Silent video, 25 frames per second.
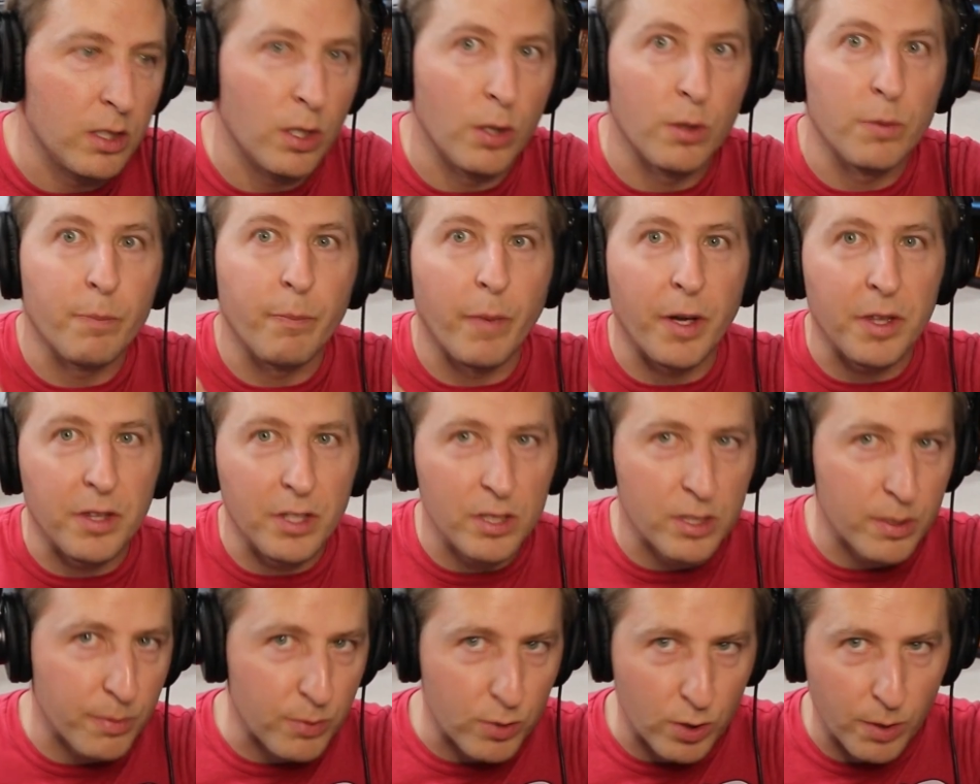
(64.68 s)
you know
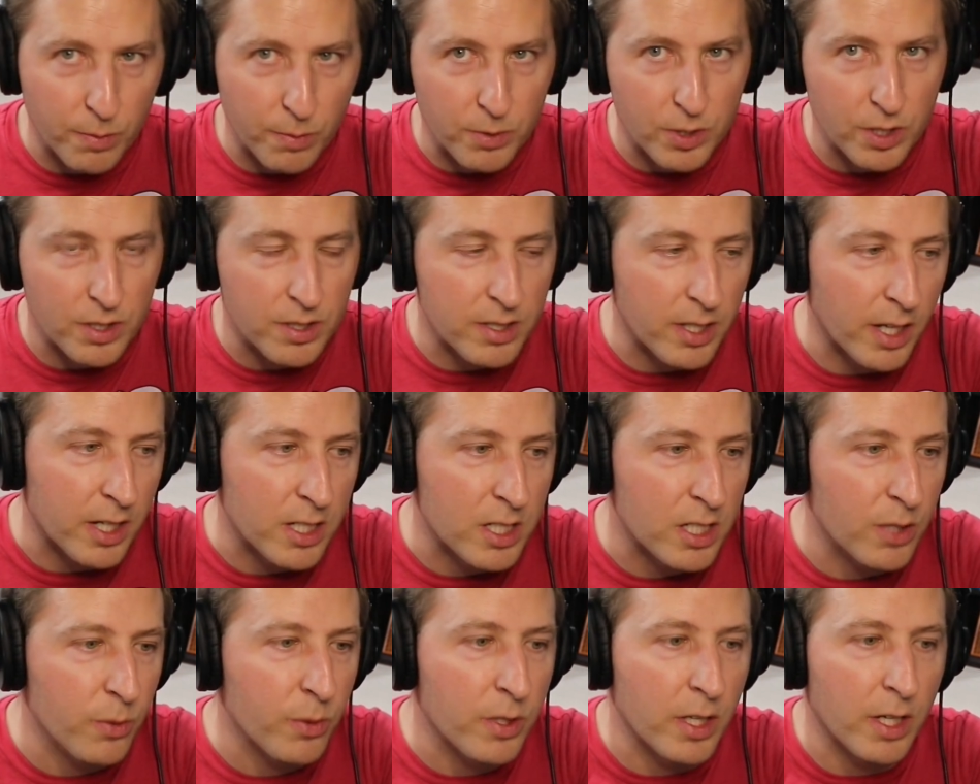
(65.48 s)
monthly subscription
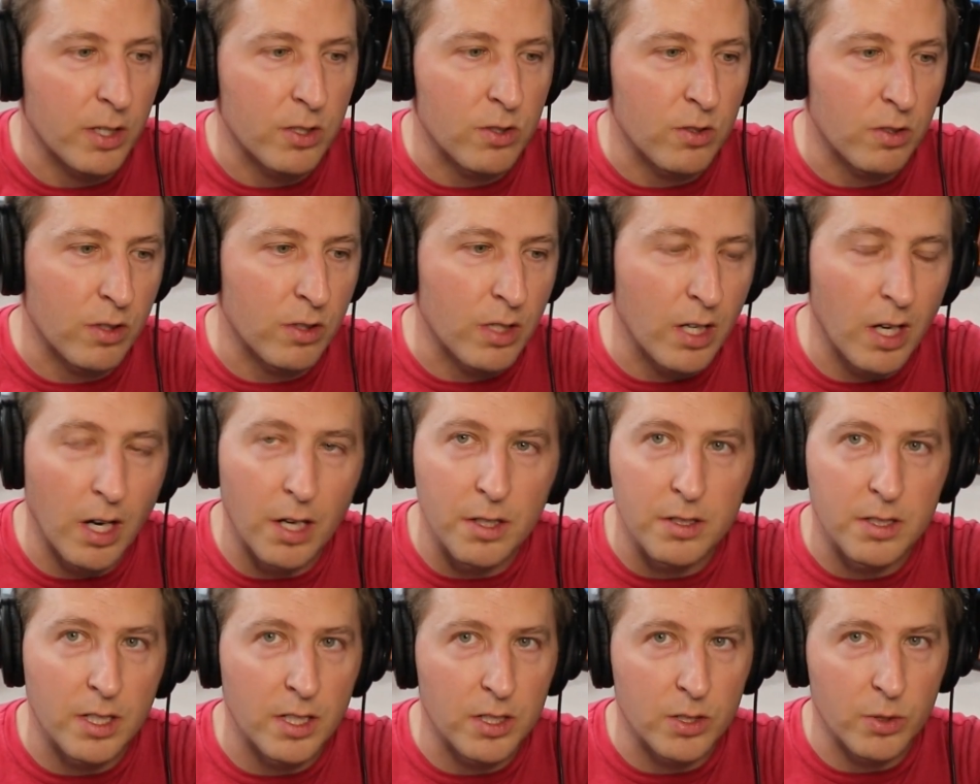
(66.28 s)
section with extra
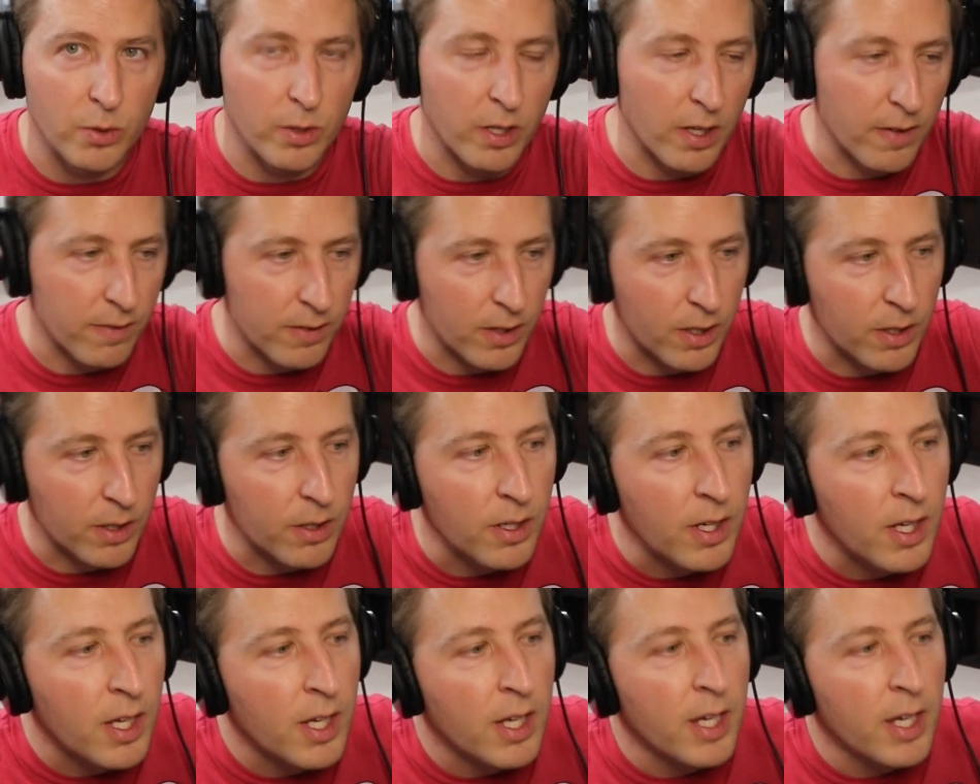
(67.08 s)
content or whatever.